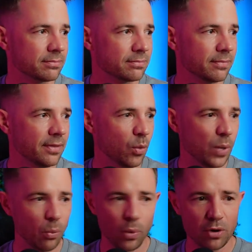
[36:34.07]
that
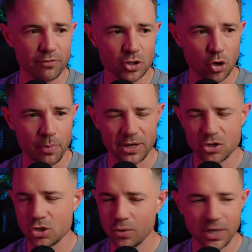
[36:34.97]
went way off the topic.
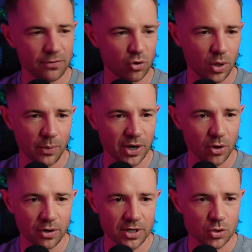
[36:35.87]
Don't even know how I got
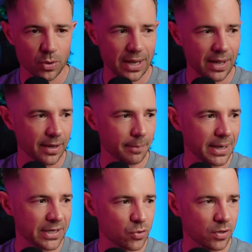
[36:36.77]
on it, so I can't get
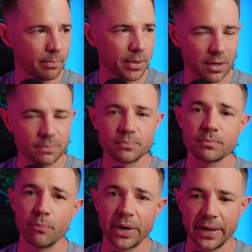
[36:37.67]
back to it. But
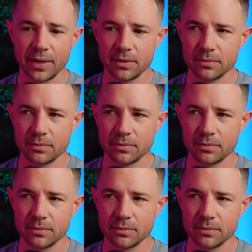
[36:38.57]
bringing it